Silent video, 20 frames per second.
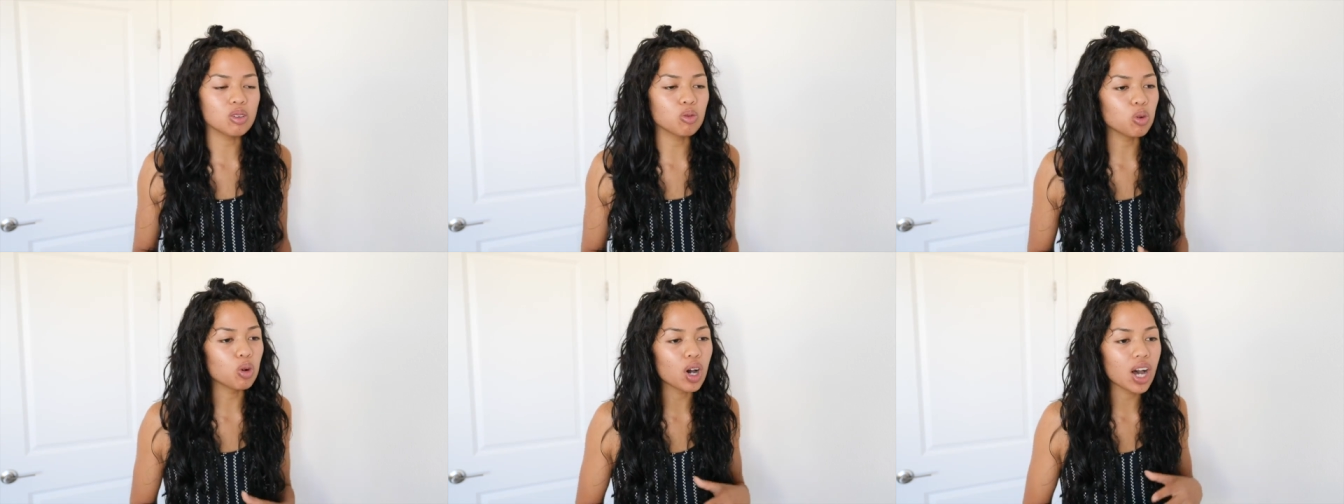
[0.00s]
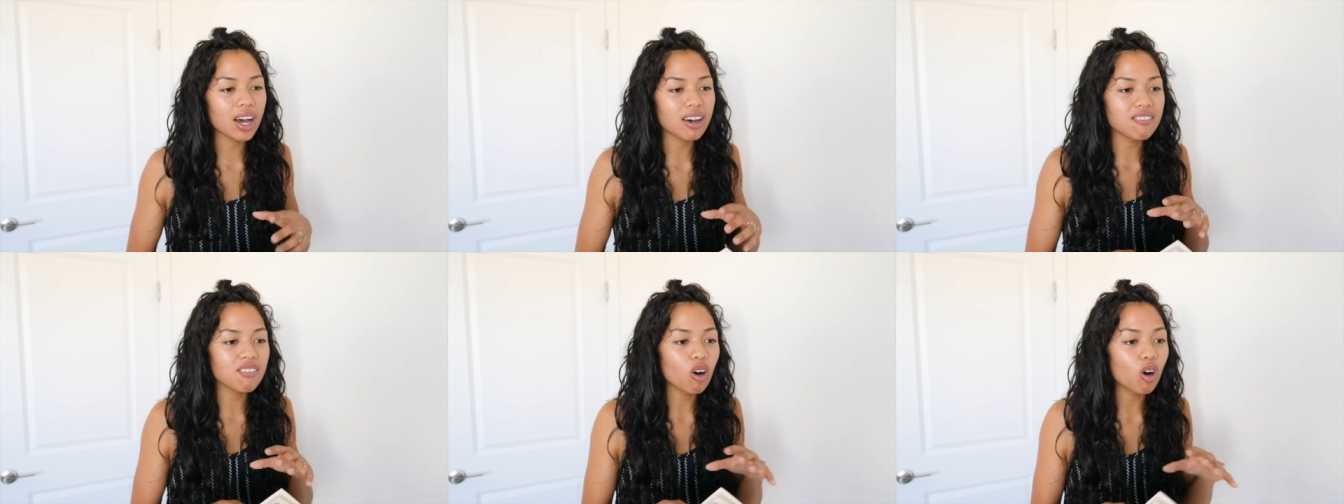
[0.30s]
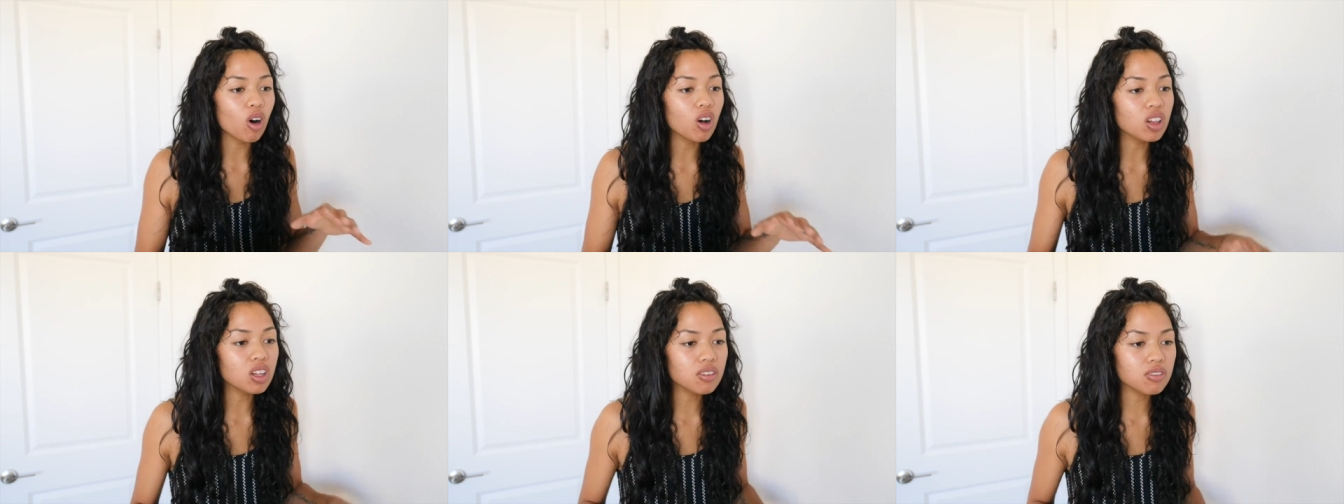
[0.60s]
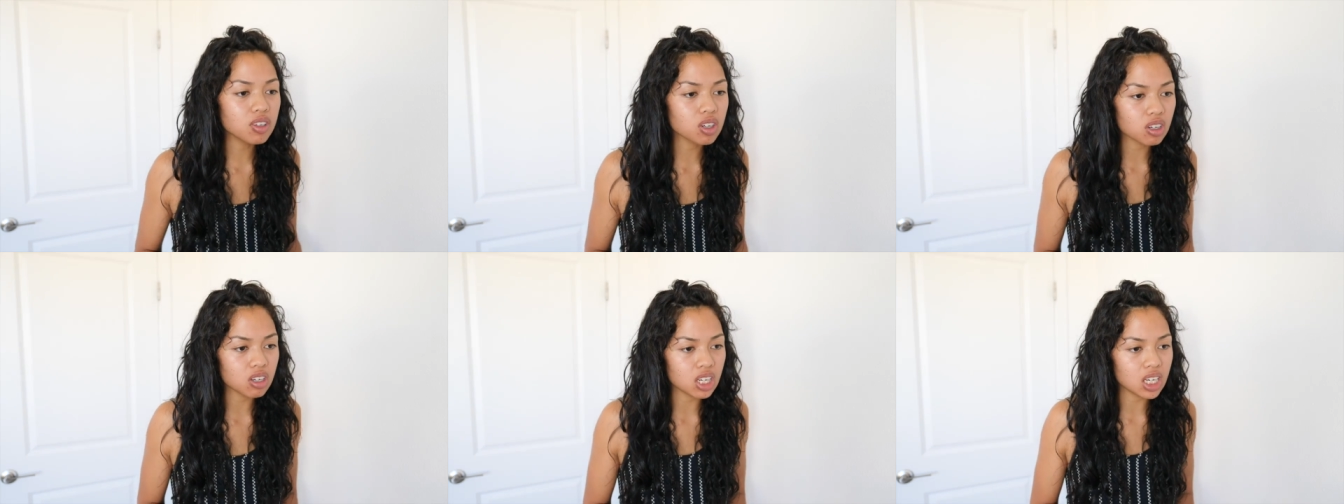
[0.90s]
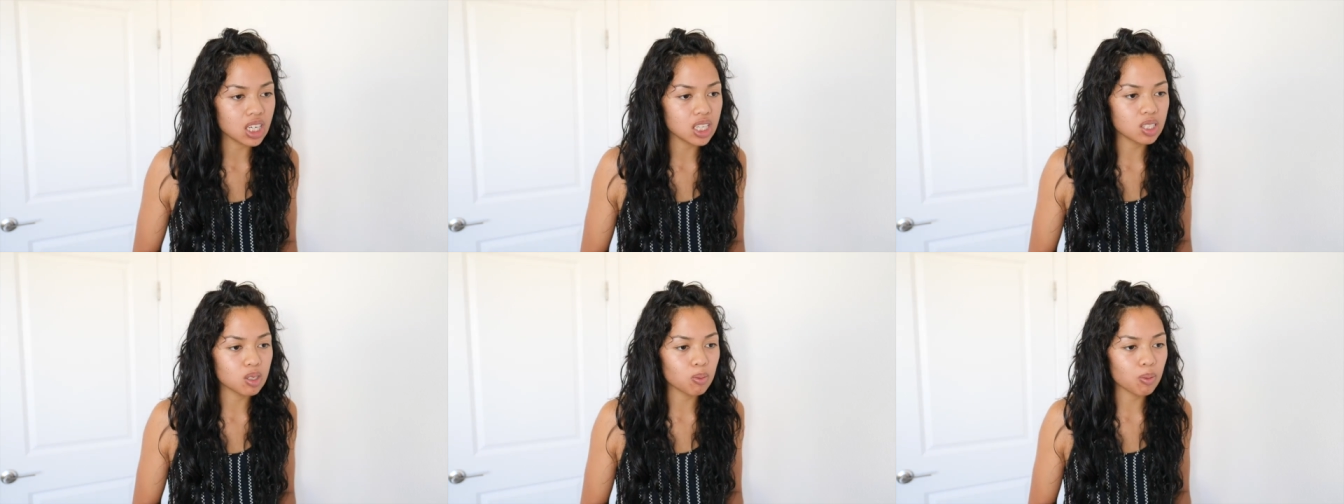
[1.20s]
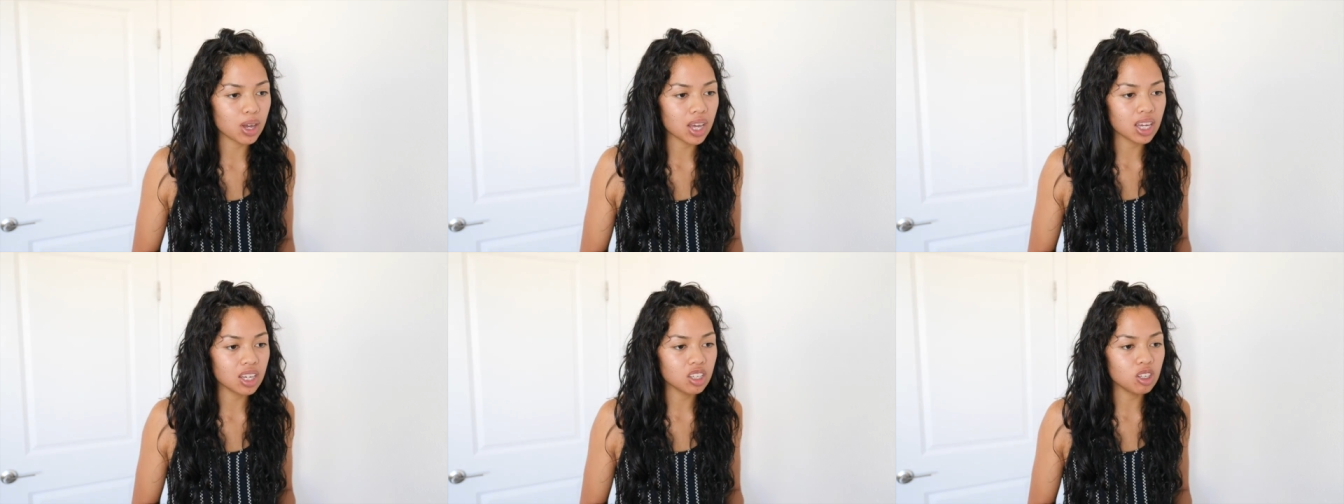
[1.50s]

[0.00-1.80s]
It will have all of your needs met.